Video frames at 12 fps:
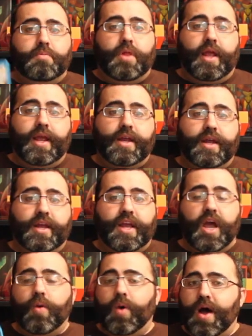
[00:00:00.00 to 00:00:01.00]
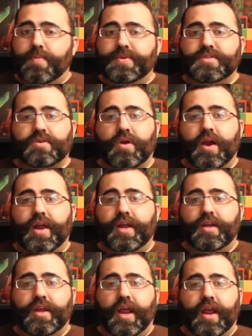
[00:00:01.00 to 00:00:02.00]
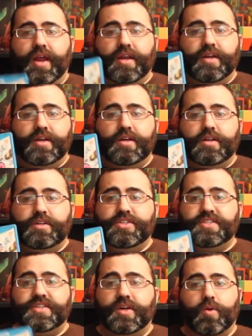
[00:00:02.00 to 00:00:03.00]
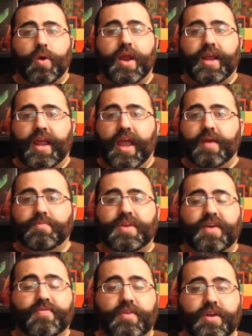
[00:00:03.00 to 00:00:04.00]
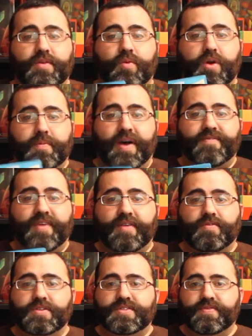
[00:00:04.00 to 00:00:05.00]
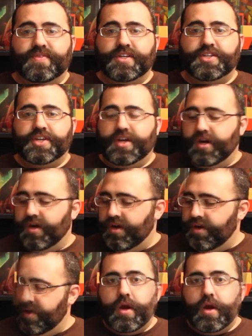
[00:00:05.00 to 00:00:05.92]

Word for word: playing it co-op is great, and just a great game. Definitely one of my favorites of this year.